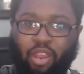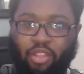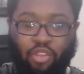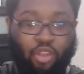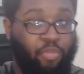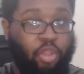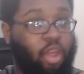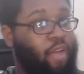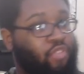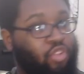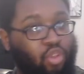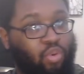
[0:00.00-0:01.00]
And in terms
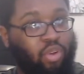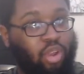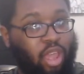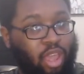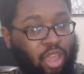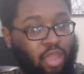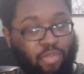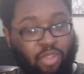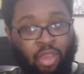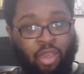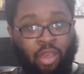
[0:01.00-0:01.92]
of the newer games,